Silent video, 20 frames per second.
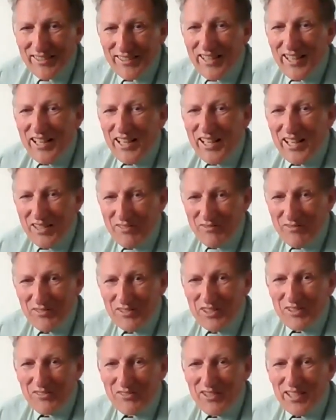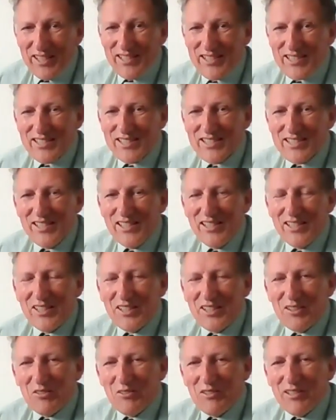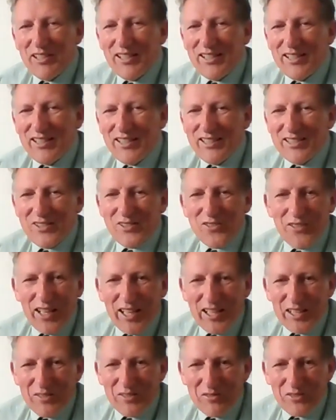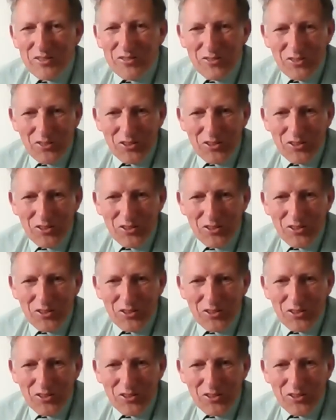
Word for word: the heavenly race where he triumphed